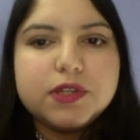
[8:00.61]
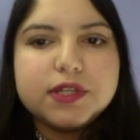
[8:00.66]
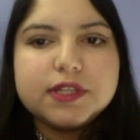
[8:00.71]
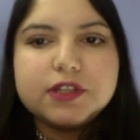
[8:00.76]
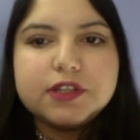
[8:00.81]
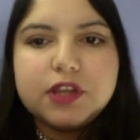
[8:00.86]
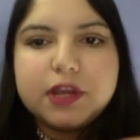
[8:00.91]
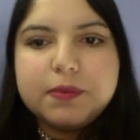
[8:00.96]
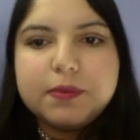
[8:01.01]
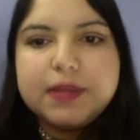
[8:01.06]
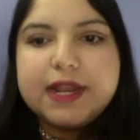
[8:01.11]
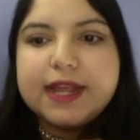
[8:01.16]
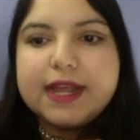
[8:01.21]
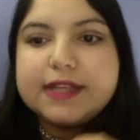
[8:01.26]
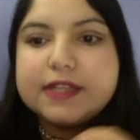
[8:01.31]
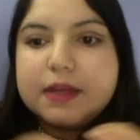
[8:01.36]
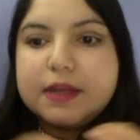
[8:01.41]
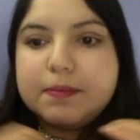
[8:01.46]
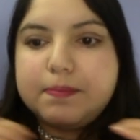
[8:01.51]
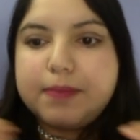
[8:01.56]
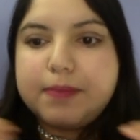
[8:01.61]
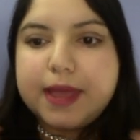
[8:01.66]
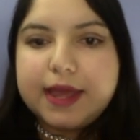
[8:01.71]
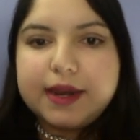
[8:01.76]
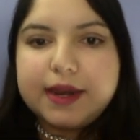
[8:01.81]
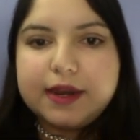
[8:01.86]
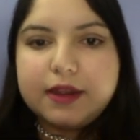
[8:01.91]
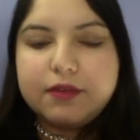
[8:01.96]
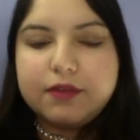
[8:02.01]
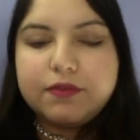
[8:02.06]
they're going to be less
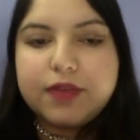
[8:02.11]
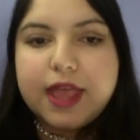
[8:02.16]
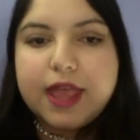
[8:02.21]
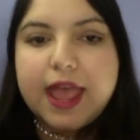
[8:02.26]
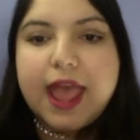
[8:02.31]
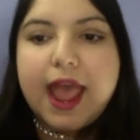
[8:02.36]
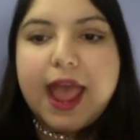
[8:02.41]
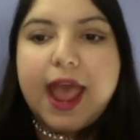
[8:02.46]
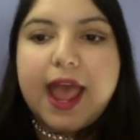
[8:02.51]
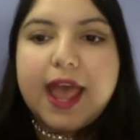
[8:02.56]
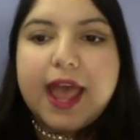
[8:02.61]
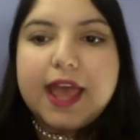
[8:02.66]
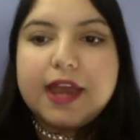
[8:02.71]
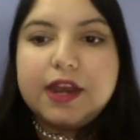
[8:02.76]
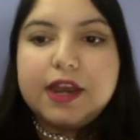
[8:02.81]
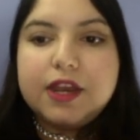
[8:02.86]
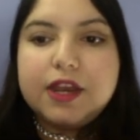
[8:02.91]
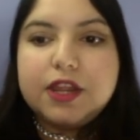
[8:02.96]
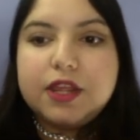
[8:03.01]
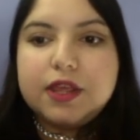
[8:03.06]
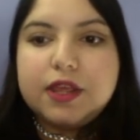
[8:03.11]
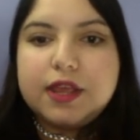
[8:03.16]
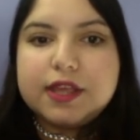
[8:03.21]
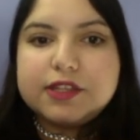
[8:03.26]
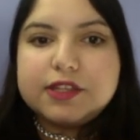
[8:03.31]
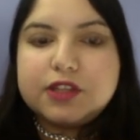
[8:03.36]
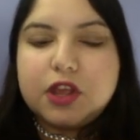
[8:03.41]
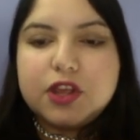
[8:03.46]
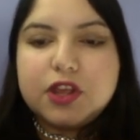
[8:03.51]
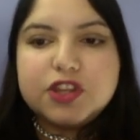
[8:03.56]
competitive, and
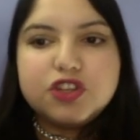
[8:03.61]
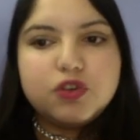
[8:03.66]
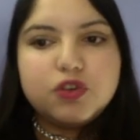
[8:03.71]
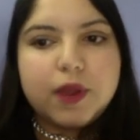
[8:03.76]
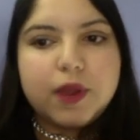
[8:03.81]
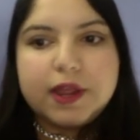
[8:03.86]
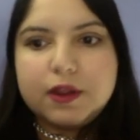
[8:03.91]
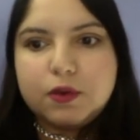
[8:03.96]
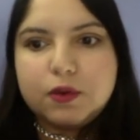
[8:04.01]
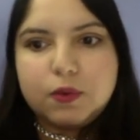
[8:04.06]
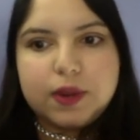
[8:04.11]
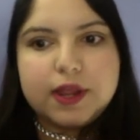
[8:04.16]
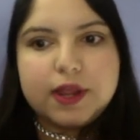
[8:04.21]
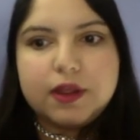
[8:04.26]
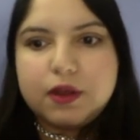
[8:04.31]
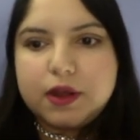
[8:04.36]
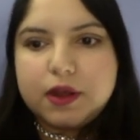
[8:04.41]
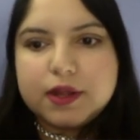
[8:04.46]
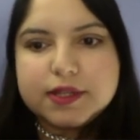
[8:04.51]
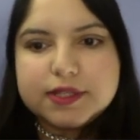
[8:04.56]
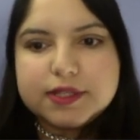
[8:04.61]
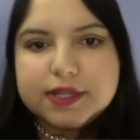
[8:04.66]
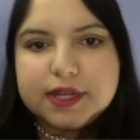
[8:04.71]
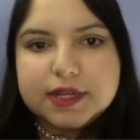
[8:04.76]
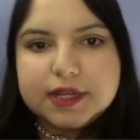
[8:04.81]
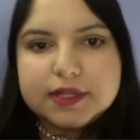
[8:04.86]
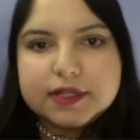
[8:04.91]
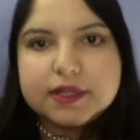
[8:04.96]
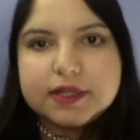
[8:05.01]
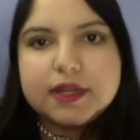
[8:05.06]
as long as you write great
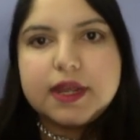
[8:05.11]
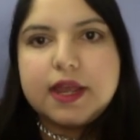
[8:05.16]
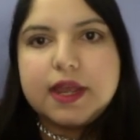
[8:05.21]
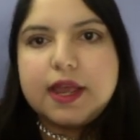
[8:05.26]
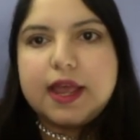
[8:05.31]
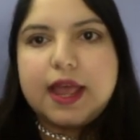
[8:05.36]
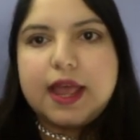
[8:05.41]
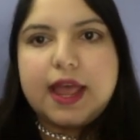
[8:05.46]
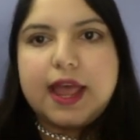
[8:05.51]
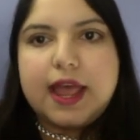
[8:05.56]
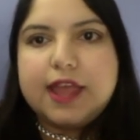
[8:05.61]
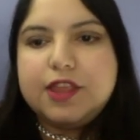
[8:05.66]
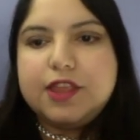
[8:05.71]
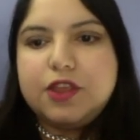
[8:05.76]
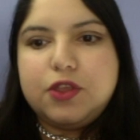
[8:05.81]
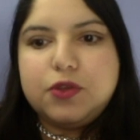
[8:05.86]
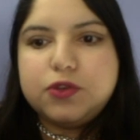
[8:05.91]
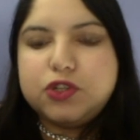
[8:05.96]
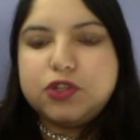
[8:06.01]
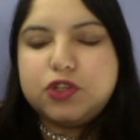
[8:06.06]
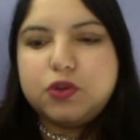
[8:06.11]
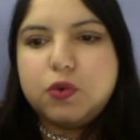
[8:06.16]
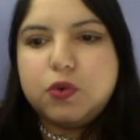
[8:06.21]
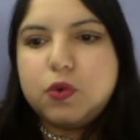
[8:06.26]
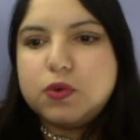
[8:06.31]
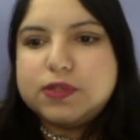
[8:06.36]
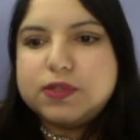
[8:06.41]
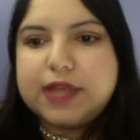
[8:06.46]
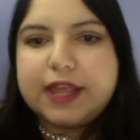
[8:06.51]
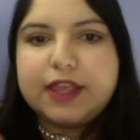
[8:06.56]
content and you use
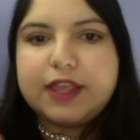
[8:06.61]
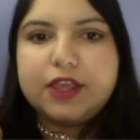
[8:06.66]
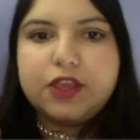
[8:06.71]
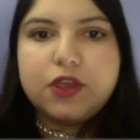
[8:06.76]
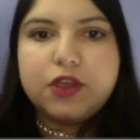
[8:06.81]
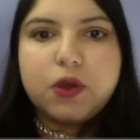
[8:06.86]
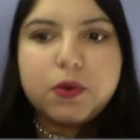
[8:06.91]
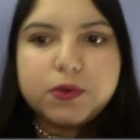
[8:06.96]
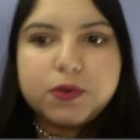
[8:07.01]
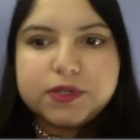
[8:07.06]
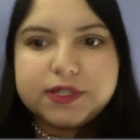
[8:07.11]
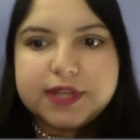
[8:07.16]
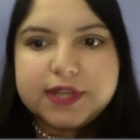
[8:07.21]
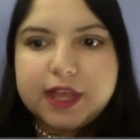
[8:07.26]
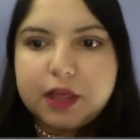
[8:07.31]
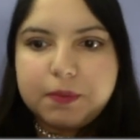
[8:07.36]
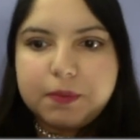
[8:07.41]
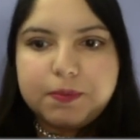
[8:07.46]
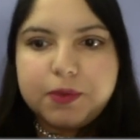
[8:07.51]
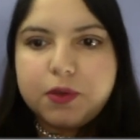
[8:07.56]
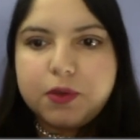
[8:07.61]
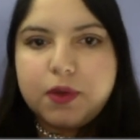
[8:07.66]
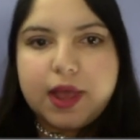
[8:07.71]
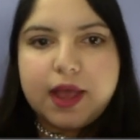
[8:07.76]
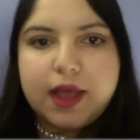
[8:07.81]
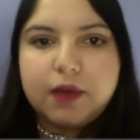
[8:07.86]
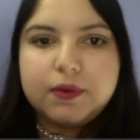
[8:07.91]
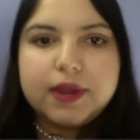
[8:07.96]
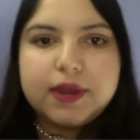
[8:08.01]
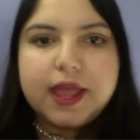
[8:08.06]
tools like Yoast to help you
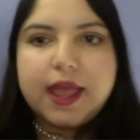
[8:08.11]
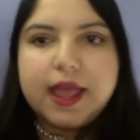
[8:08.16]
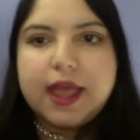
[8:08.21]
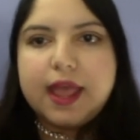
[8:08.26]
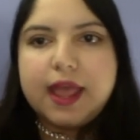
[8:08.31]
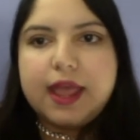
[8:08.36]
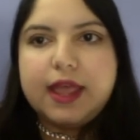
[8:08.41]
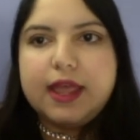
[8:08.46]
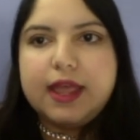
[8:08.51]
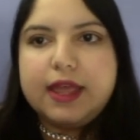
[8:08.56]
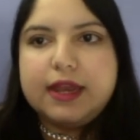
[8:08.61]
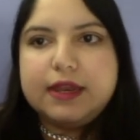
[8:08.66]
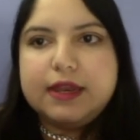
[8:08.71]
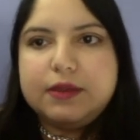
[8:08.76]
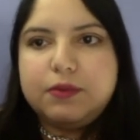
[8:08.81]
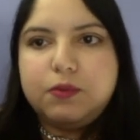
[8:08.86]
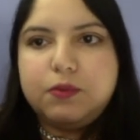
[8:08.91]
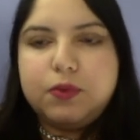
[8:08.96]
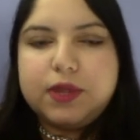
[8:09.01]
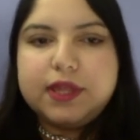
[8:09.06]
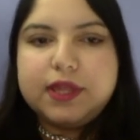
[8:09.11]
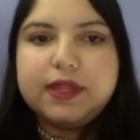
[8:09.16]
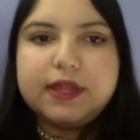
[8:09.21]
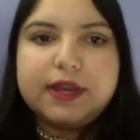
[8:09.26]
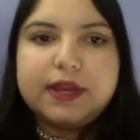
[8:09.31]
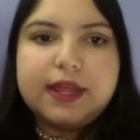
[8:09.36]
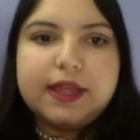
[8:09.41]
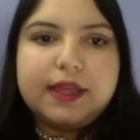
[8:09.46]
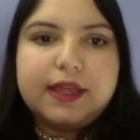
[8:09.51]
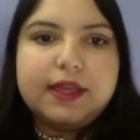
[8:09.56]
out and really
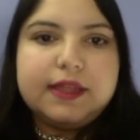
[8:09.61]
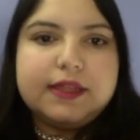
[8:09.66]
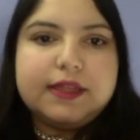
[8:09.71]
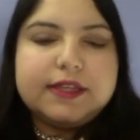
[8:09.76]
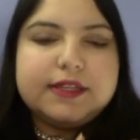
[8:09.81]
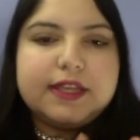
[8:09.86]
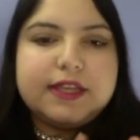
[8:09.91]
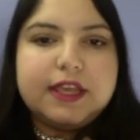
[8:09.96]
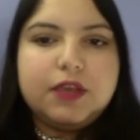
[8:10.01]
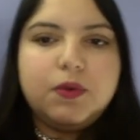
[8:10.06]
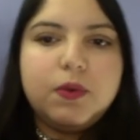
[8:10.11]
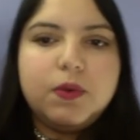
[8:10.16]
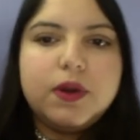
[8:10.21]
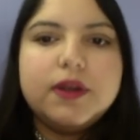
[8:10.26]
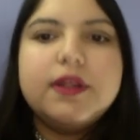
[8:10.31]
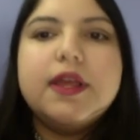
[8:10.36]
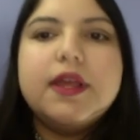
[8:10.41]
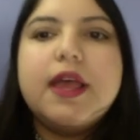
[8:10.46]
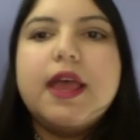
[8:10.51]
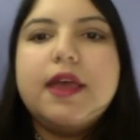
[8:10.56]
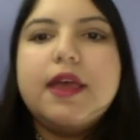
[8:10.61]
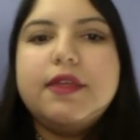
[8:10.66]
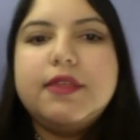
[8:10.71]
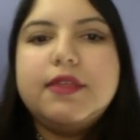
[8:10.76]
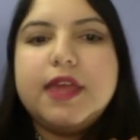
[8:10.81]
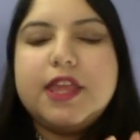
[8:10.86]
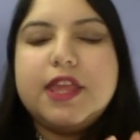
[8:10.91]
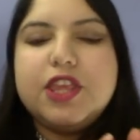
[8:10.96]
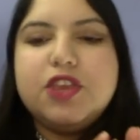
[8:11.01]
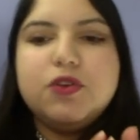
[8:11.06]
nailing in this keyword,
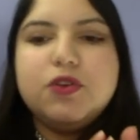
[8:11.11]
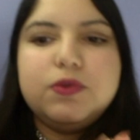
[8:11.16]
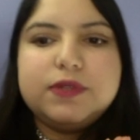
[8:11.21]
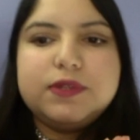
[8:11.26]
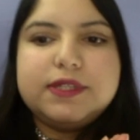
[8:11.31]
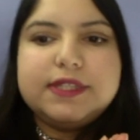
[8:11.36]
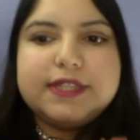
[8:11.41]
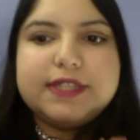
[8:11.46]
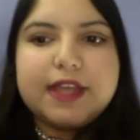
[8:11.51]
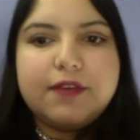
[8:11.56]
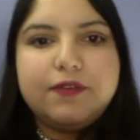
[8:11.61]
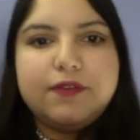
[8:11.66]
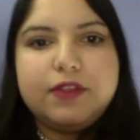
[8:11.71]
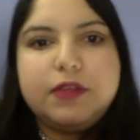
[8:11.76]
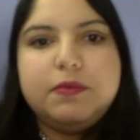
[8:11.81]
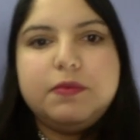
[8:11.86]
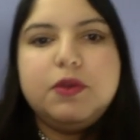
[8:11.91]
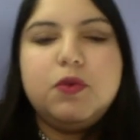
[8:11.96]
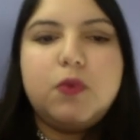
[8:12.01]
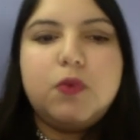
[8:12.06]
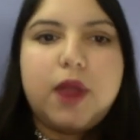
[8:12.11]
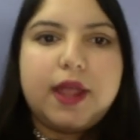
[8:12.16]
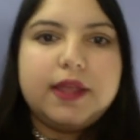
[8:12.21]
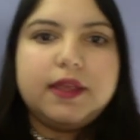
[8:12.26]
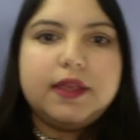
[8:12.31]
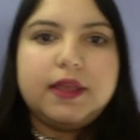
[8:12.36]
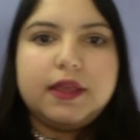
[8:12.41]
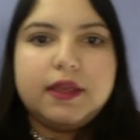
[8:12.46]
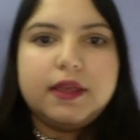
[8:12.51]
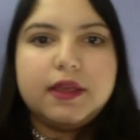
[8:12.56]
then you'll definitely be
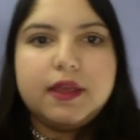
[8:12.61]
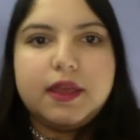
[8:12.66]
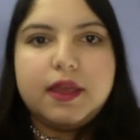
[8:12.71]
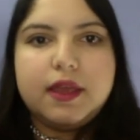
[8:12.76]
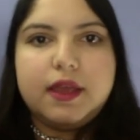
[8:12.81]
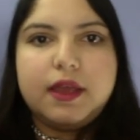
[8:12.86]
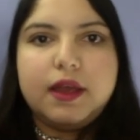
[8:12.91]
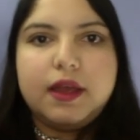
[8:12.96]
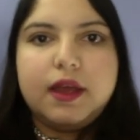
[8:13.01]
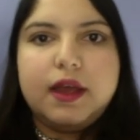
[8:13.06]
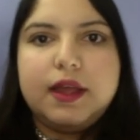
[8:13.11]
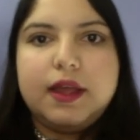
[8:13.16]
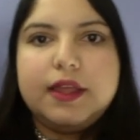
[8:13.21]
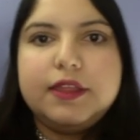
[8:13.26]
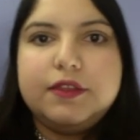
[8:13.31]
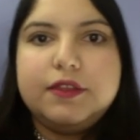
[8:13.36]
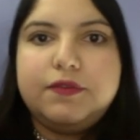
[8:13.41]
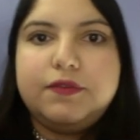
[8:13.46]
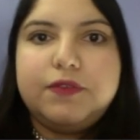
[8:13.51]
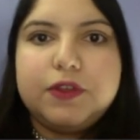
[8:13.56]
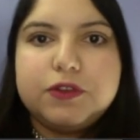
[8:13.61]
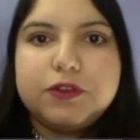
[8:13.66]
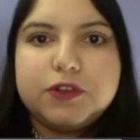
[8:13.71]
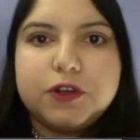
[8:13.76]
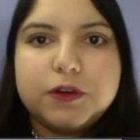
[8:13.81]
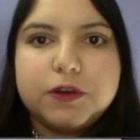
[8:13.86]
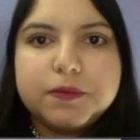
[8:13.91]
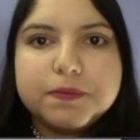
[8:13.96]
ranking in the future.